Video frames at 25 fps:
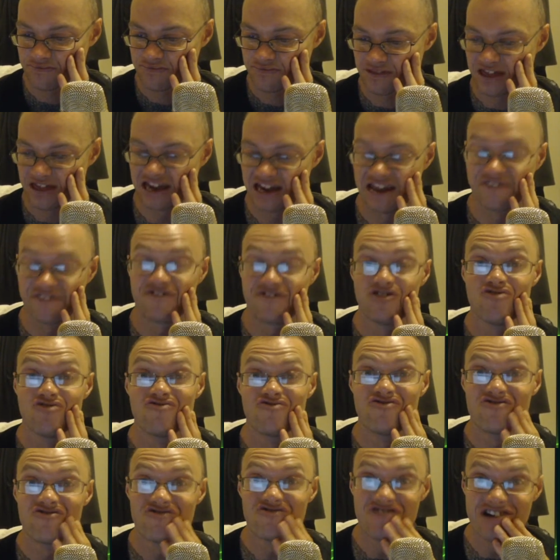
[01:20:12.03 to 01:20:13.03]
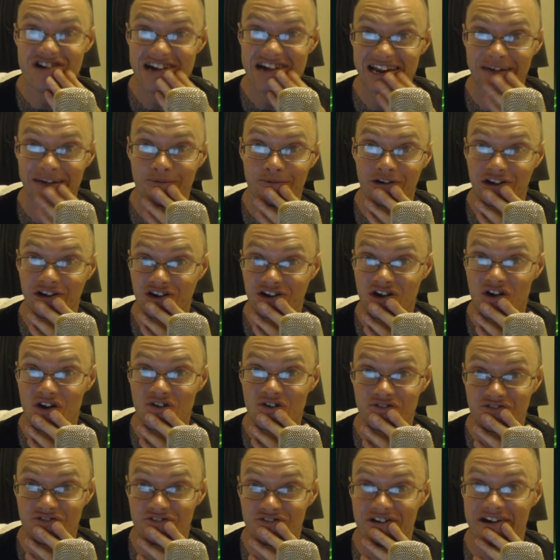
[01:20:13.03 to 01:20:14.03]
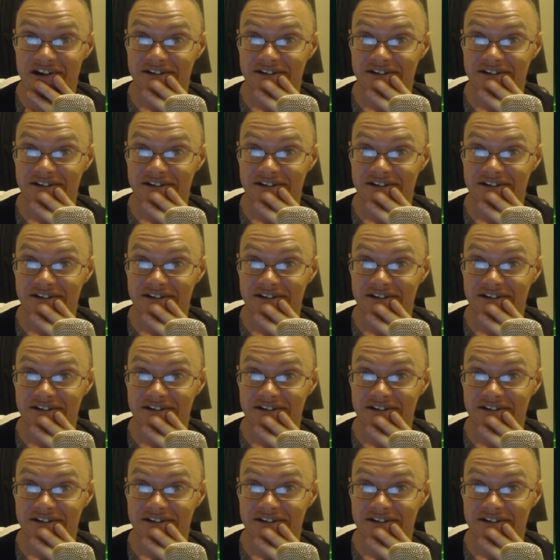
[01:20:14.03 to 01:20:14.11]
And if you really want to go for